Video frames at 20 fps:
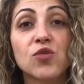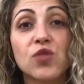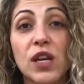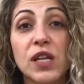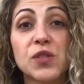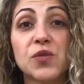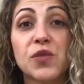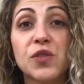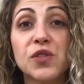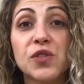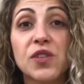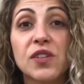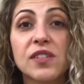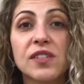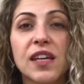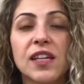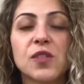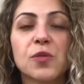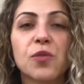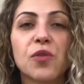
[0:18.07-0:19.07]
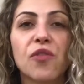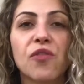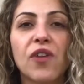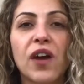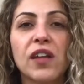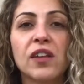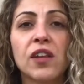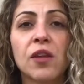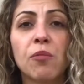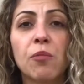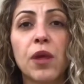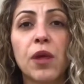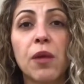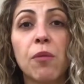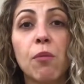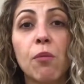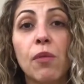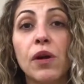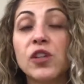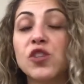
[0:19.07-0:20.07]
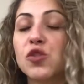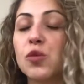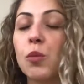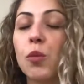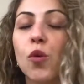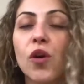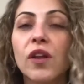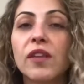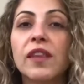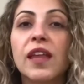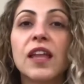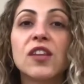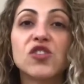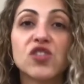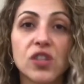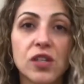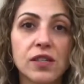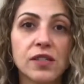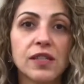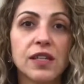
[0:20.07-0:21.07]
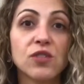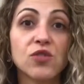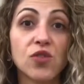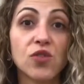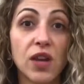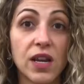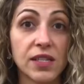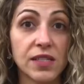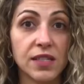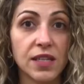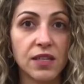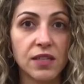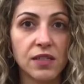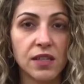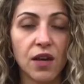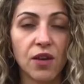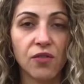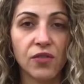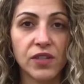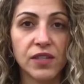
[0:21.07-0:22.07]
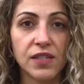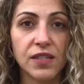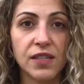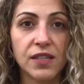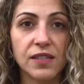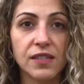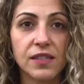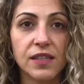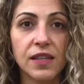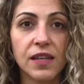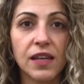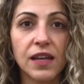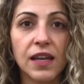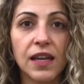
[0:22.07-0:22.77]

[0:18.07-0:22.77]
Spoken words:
Dress for Success provided me much more than just the dressing services.